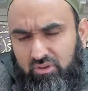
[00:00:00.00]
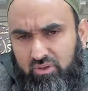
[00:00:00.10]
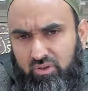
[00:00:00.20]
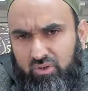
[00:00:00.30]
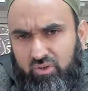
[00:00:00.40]

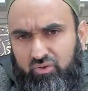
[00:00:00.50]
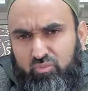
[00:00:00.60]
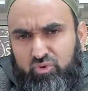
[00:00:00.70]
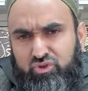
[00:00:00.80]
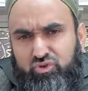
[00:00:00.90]
So we
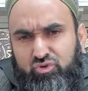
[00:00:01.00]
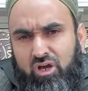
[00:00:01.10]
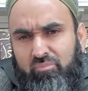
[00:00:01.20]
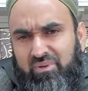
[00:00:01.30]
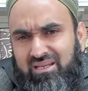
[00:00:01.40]
should not
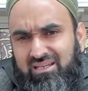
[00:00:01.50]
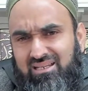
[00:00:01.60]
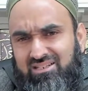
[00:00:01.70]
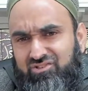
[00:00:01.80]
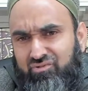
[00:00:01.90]
be
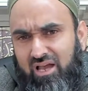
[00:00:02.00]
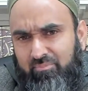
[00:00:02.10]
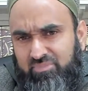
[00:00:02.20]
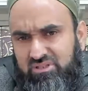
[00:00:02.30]
entrapped